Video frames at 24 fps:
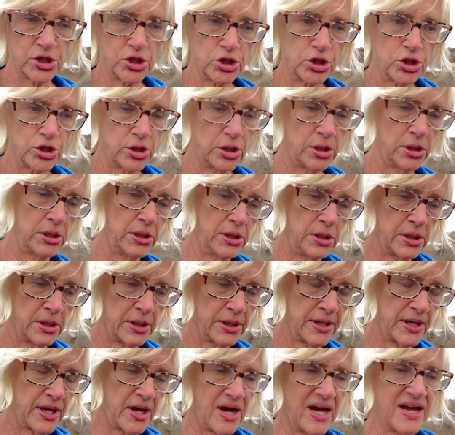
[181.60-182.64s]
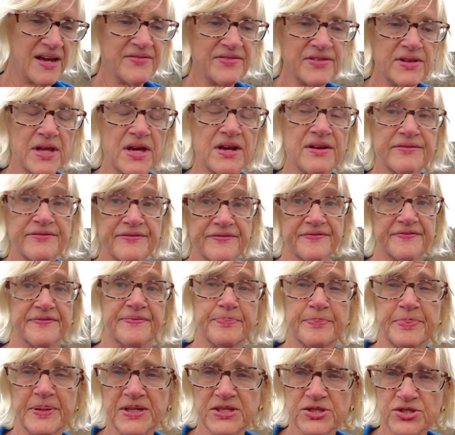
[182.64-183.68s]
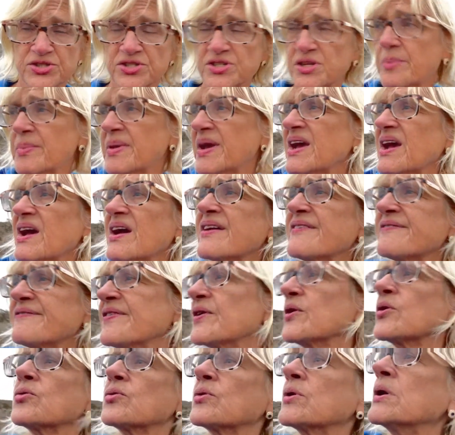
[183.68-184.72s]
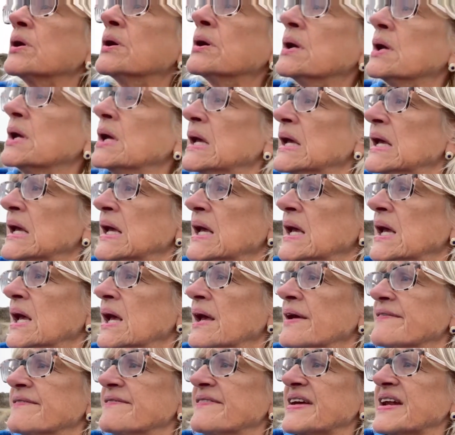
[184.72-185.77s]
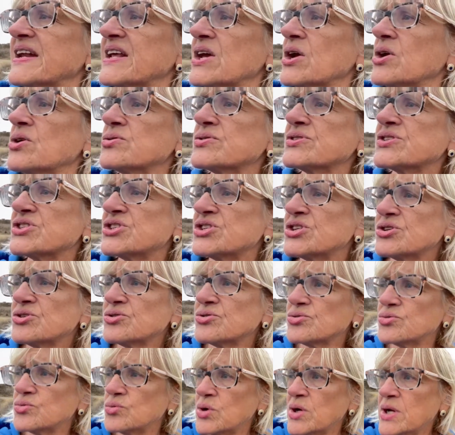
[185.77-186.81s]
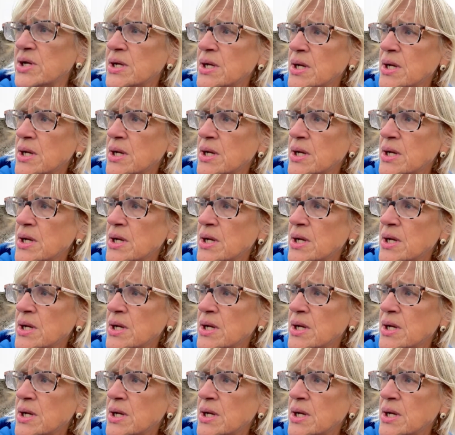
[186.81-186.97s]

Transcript: good. Now, I have a lot of pictures on my iPhone, videos too.